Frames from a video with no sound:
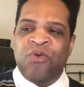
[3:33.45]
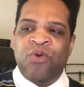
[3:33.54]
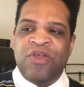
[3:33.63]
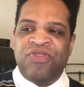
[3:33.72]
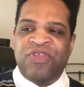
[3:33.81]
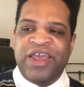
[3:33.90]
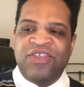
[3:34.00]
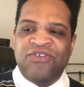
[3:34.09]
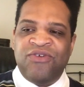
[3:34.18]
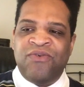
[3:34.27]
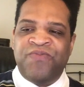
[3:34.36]
what they
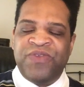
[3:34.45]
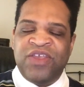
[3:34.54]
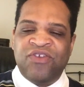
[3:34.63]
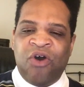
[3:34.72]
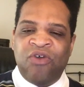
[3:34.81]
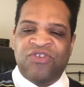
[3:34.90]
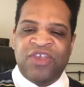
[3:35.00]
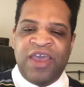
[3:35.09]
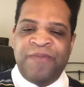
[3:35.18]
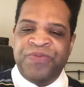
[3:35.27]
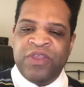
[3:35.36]
do is
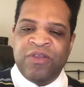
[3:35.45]
say,